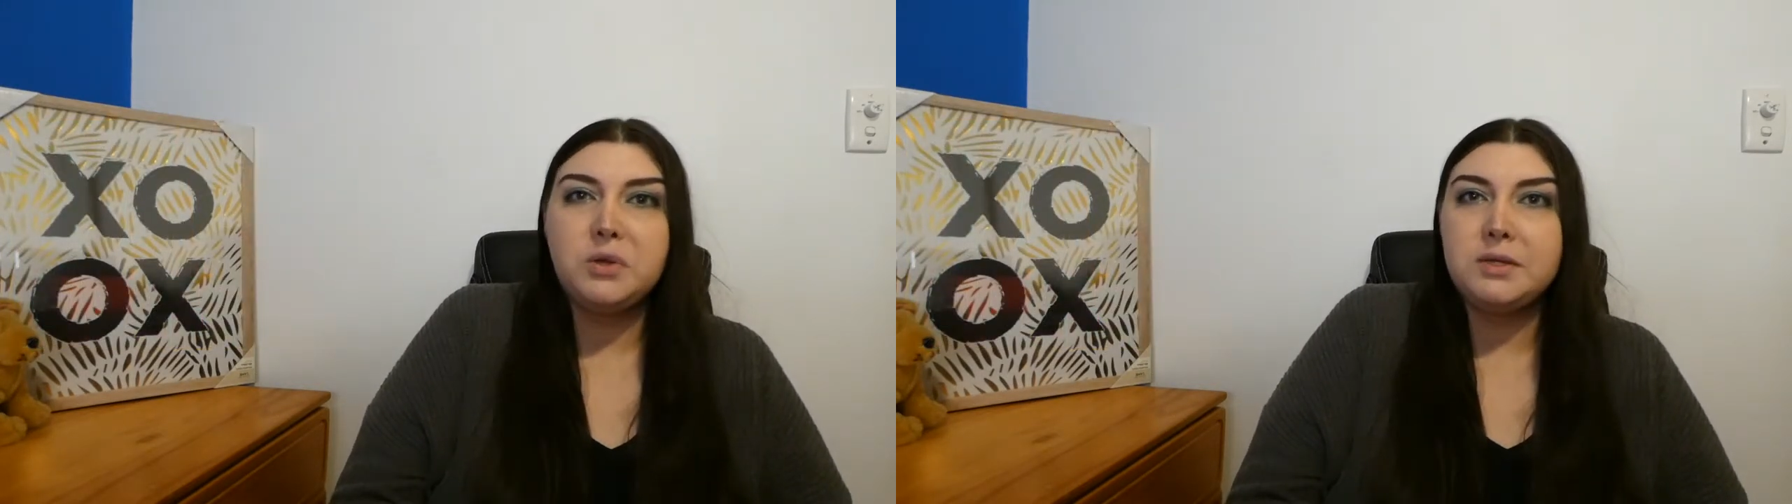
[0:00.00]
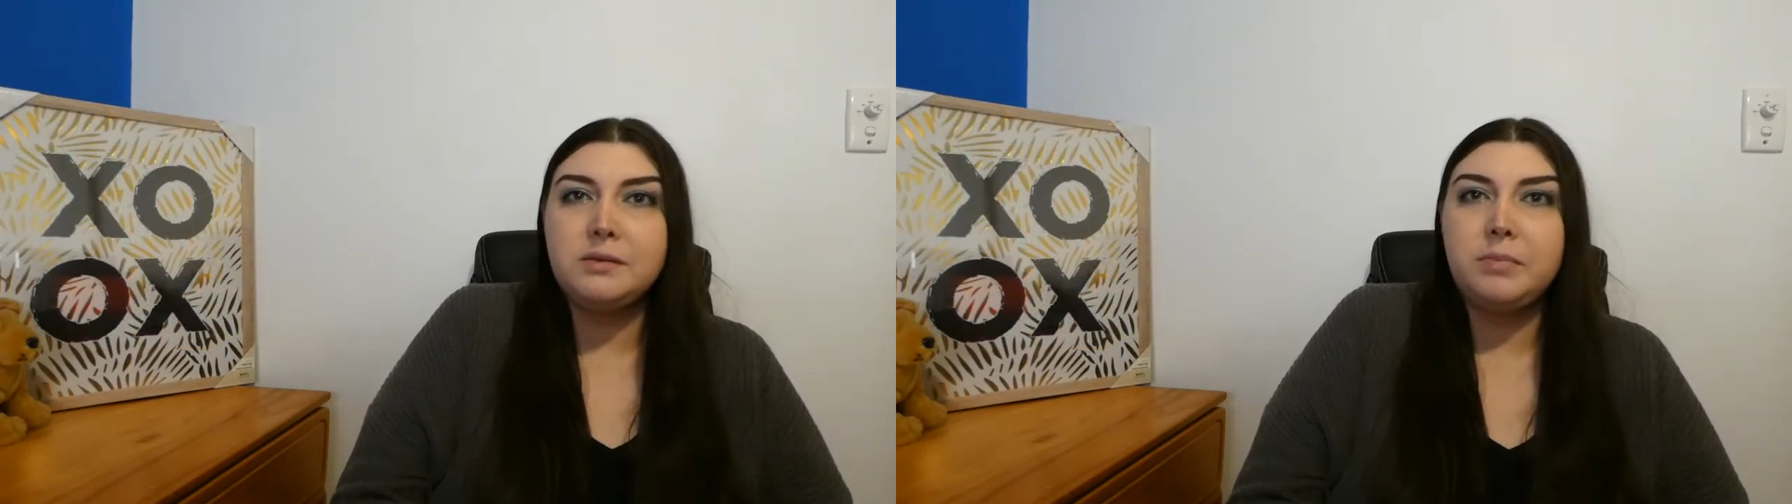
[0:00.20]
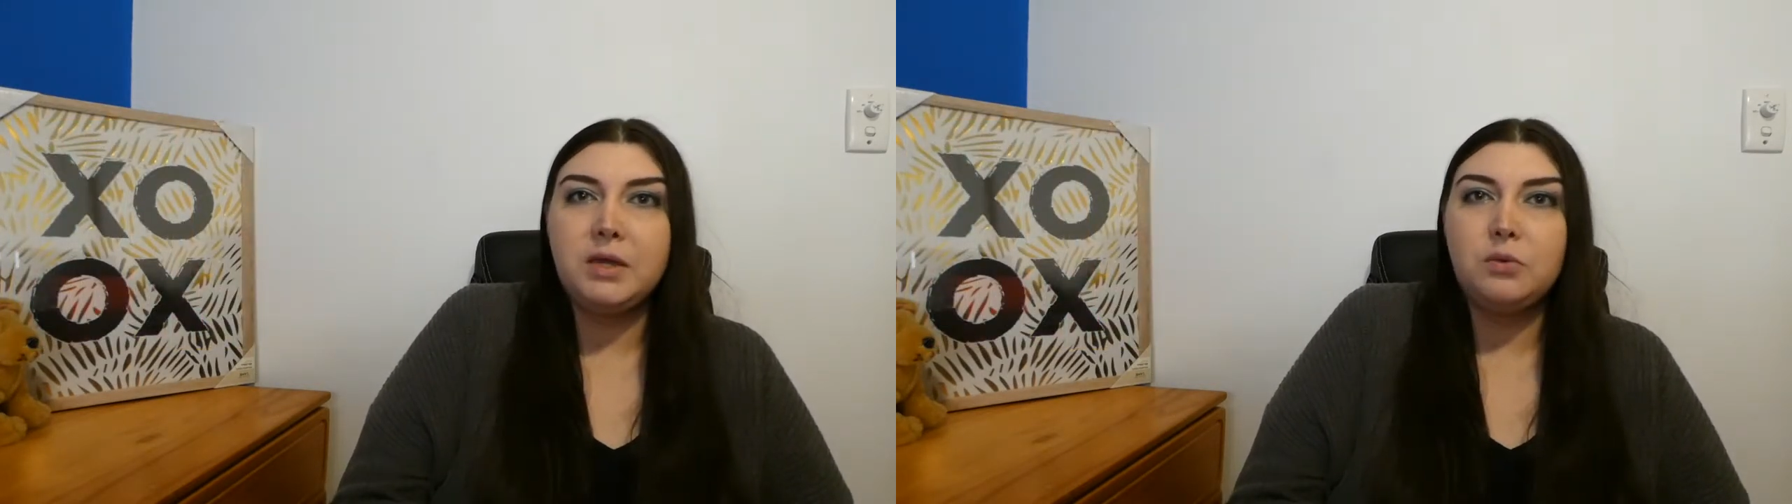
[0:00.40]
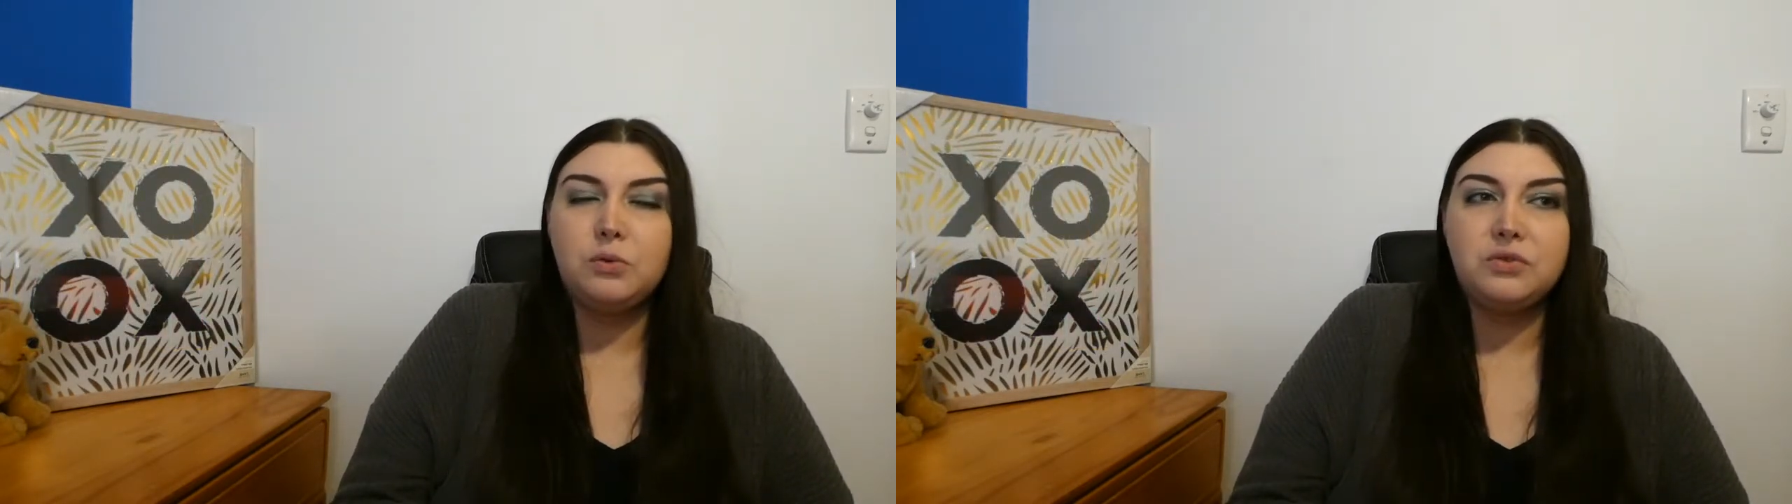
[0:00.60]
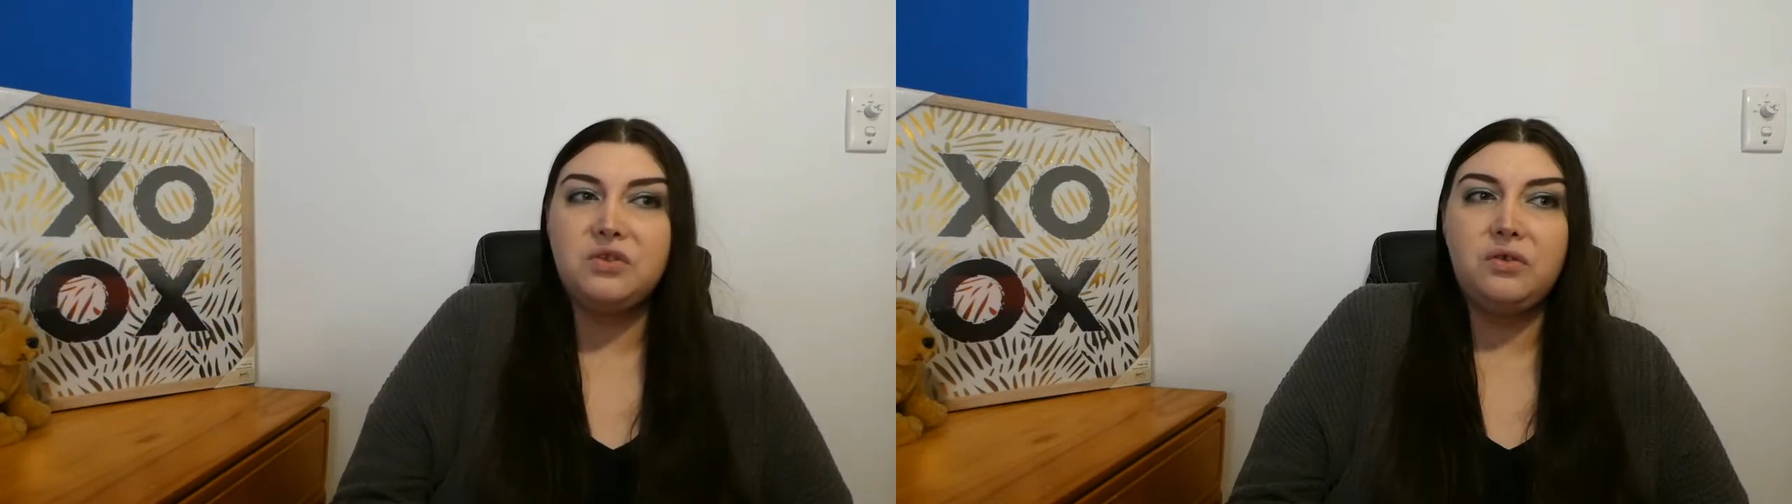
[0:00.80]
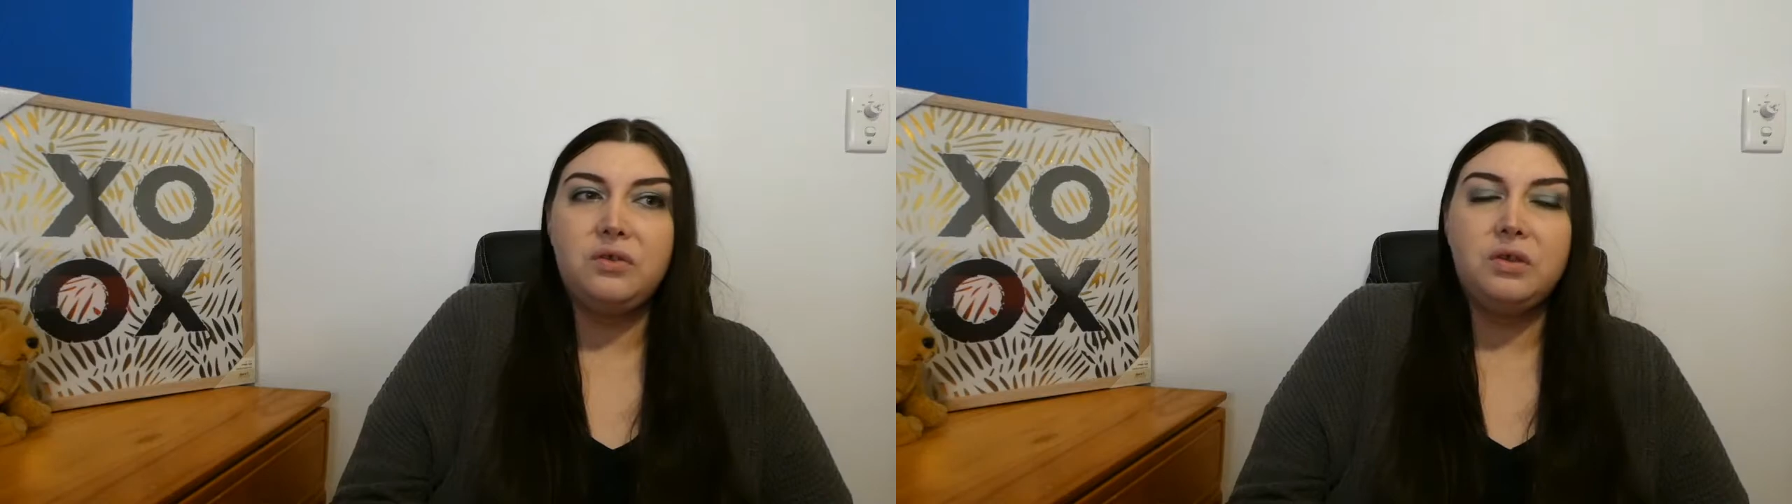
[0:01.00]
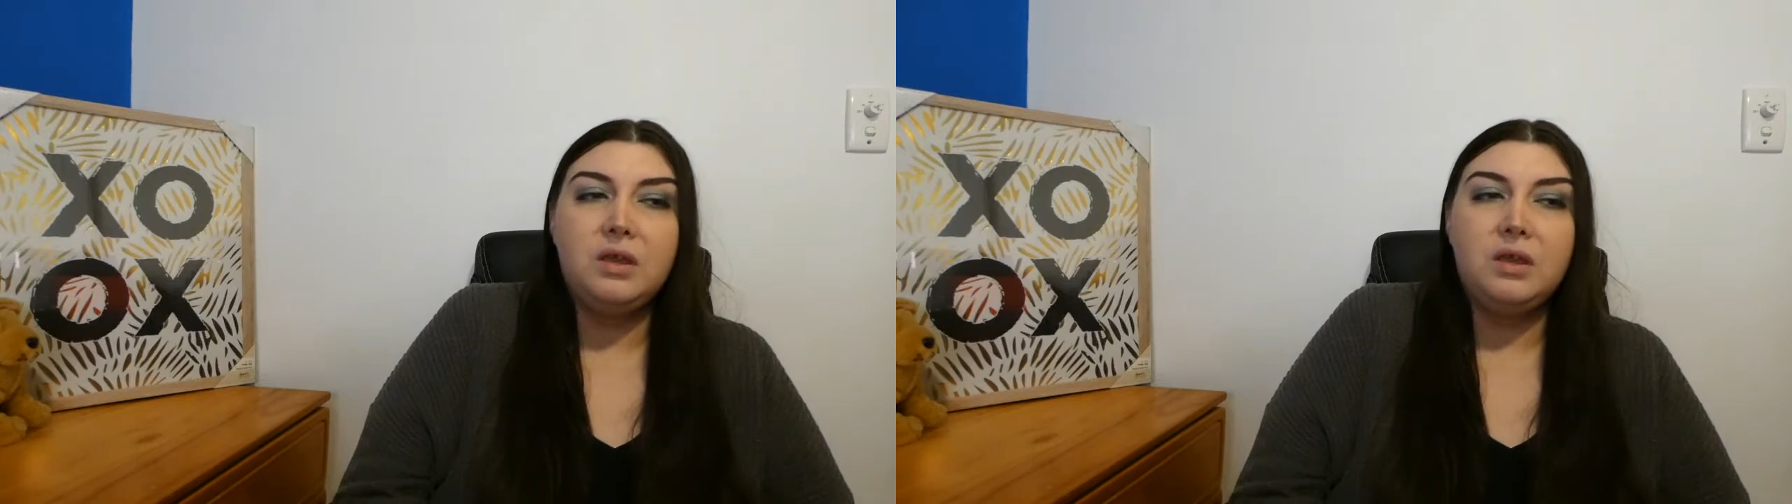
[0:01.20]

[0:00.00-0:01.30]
is impeccable too.